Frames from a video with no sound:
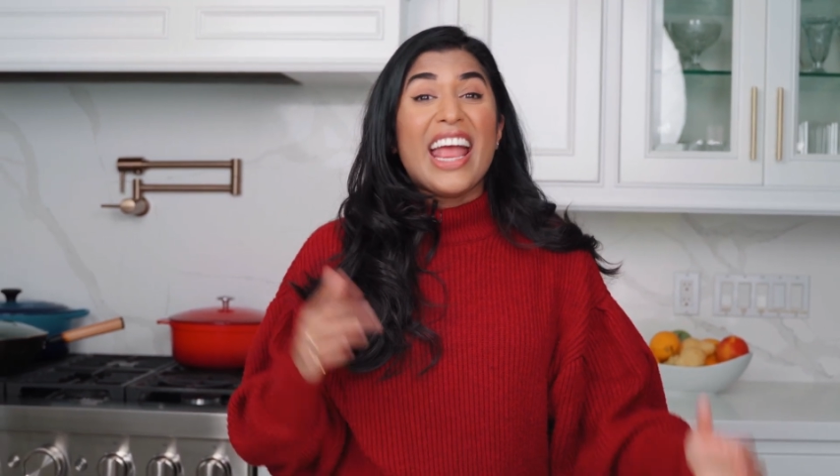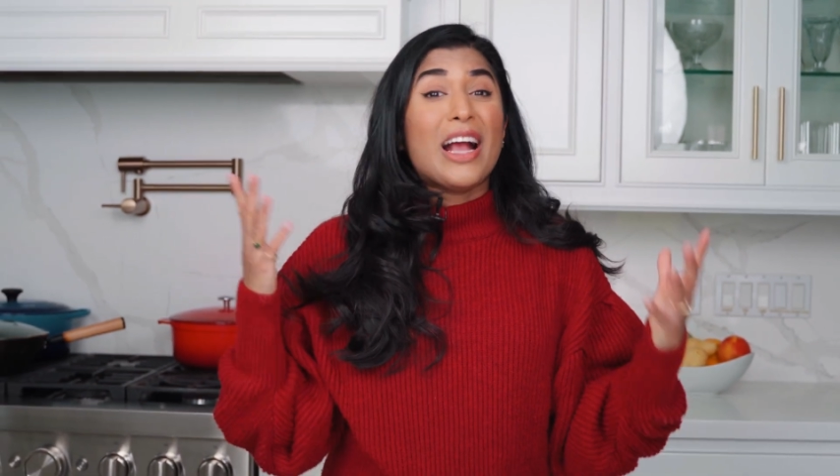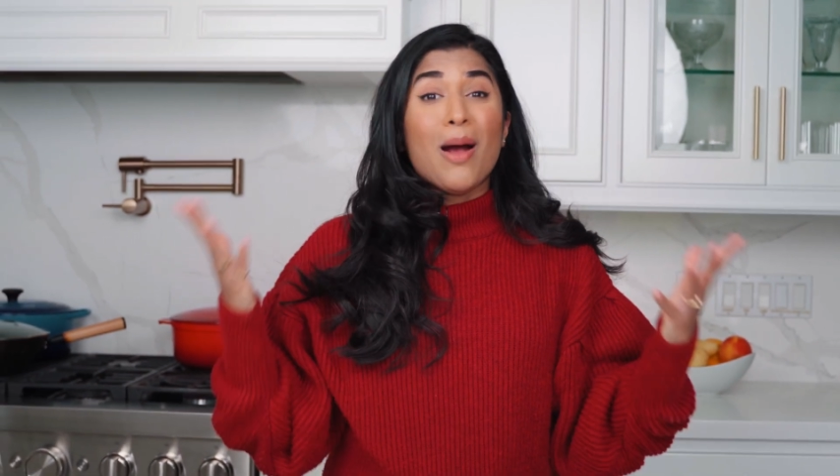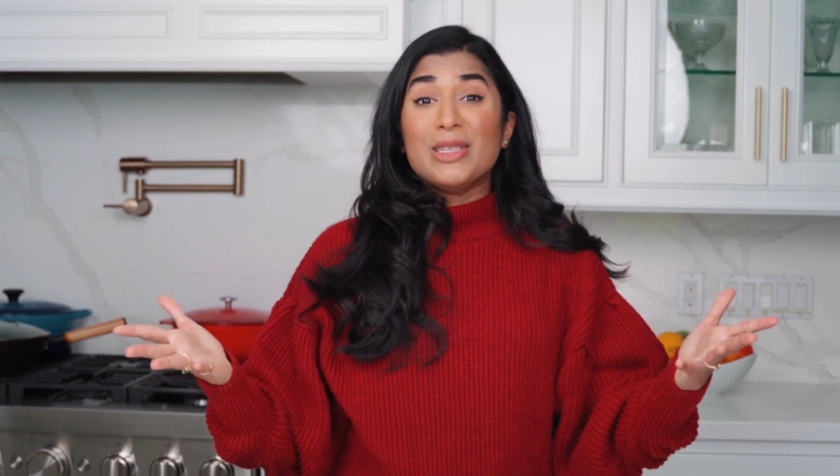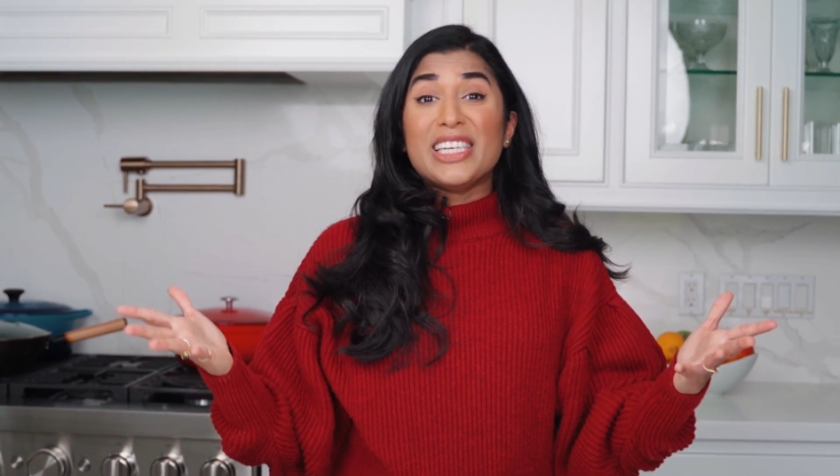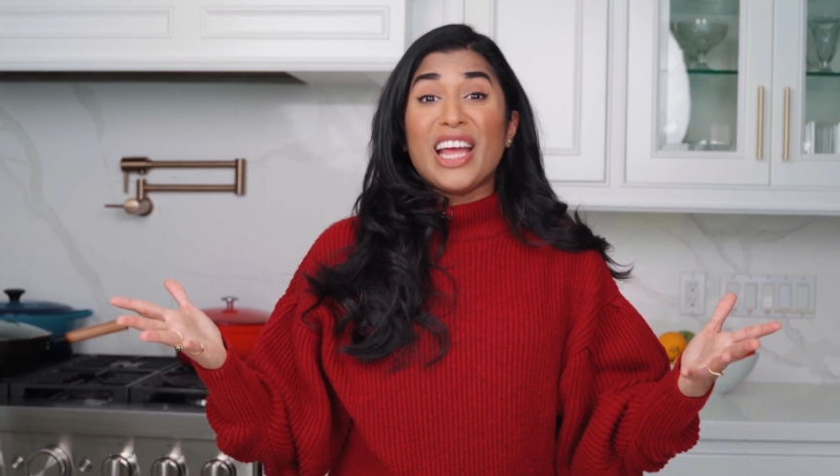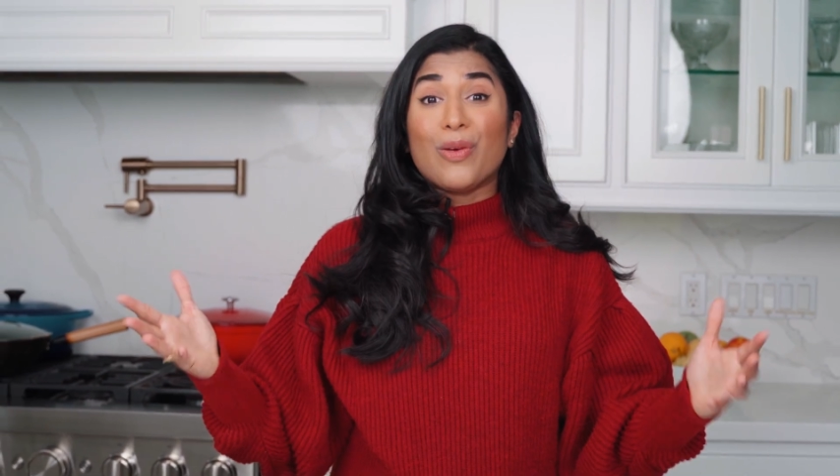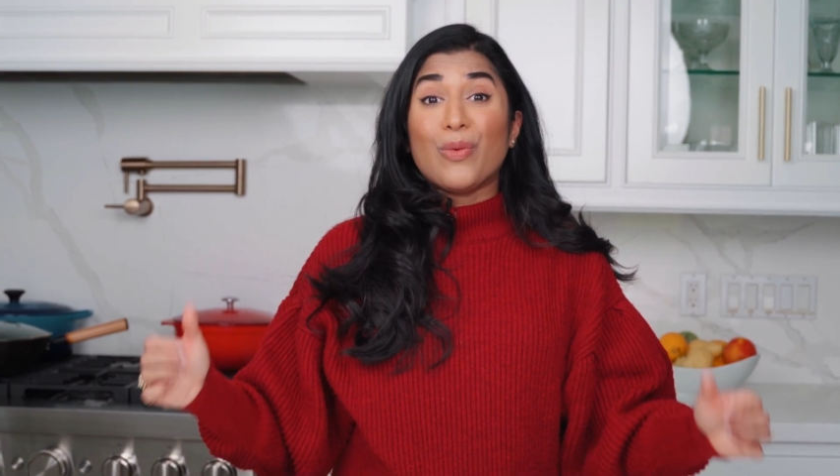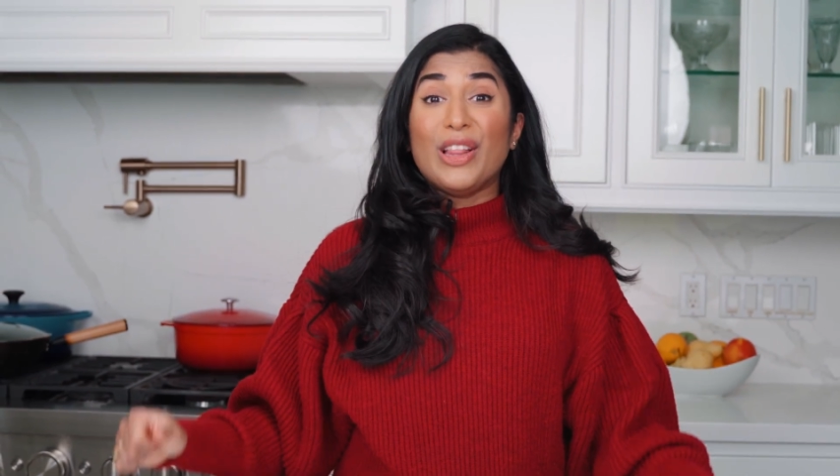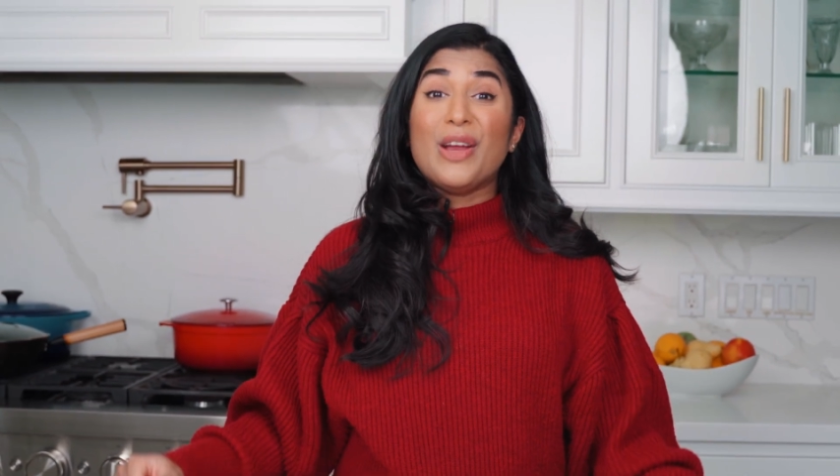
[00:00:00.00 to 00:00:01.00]
It comes
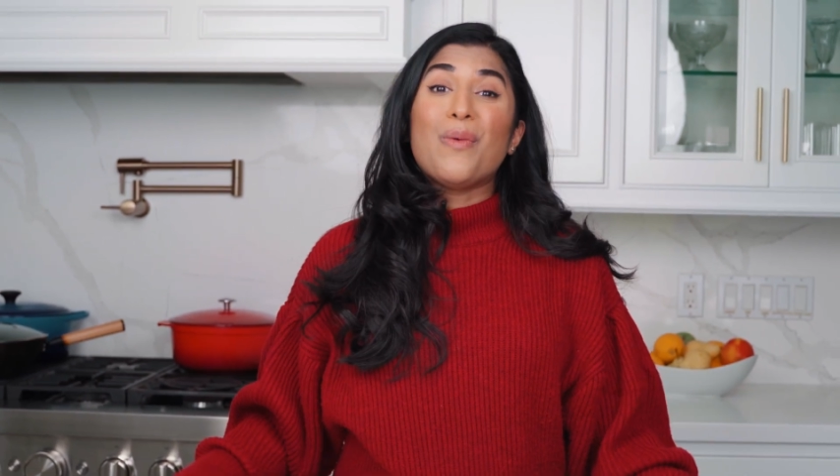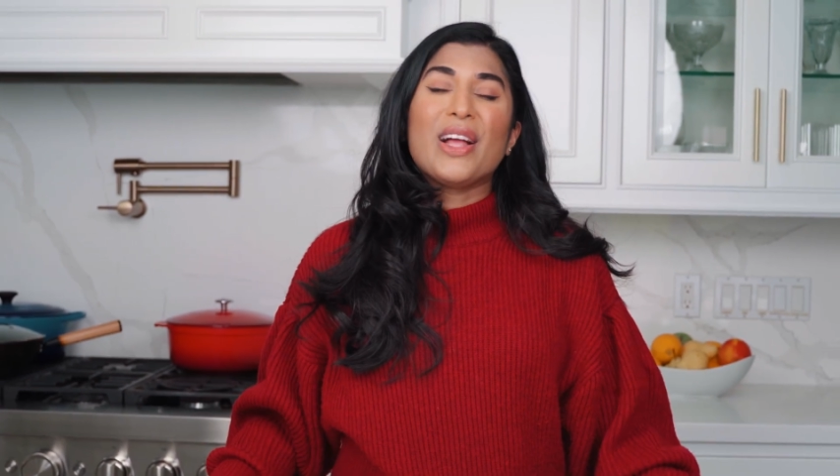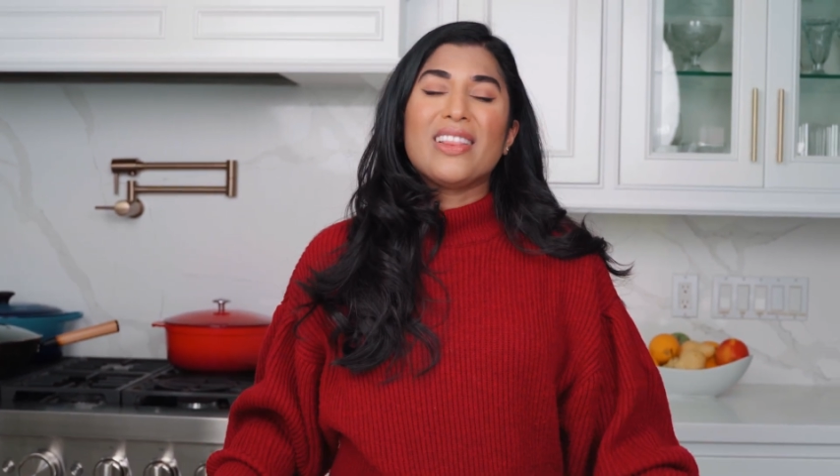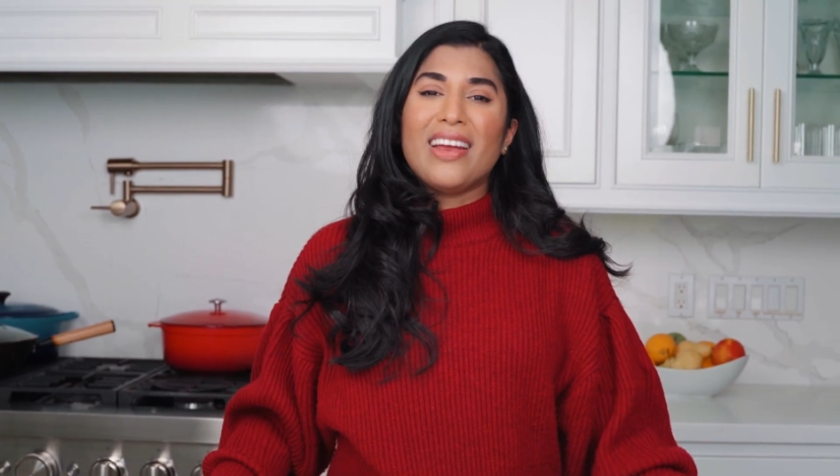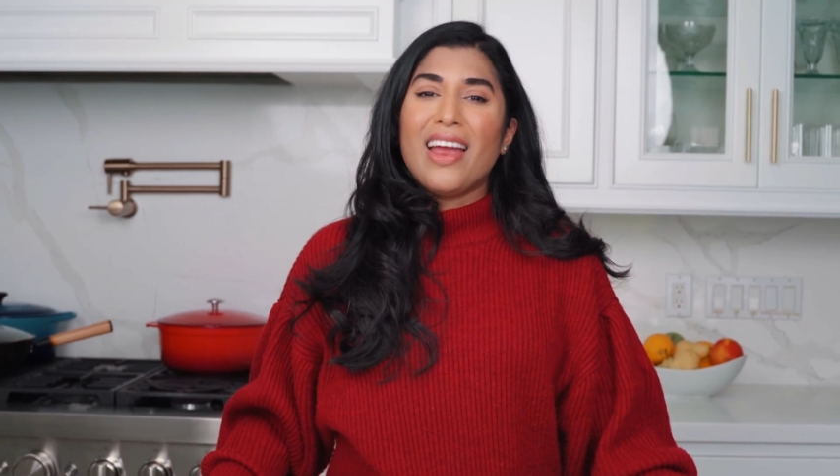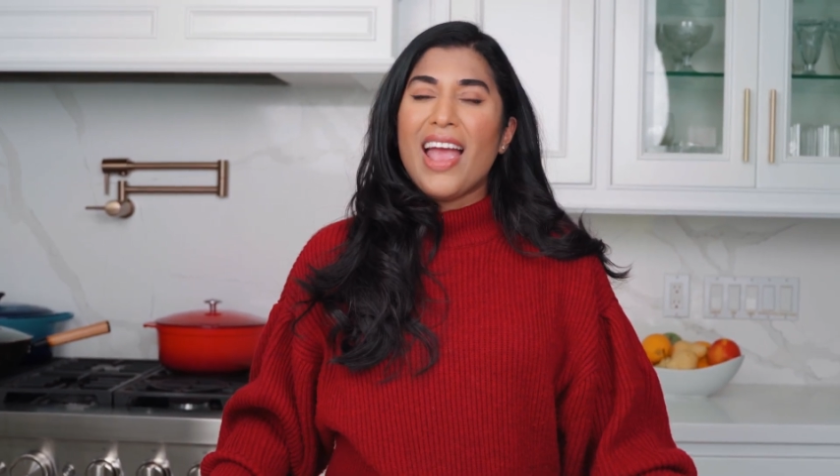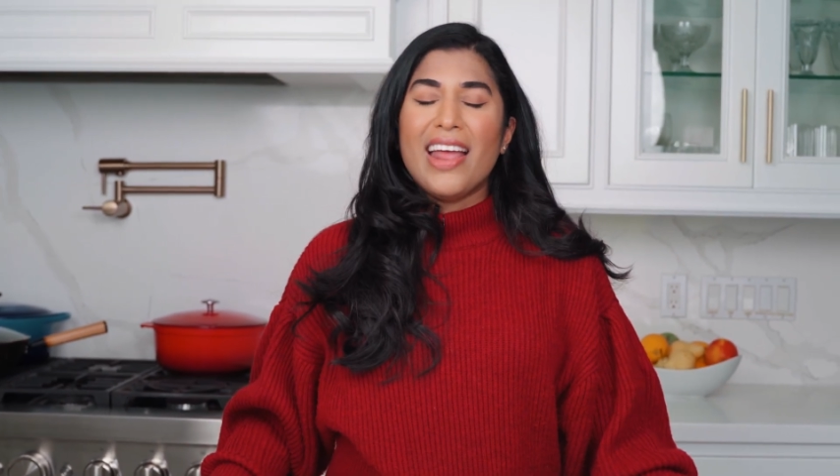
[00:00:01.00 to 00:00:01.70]
together really quickly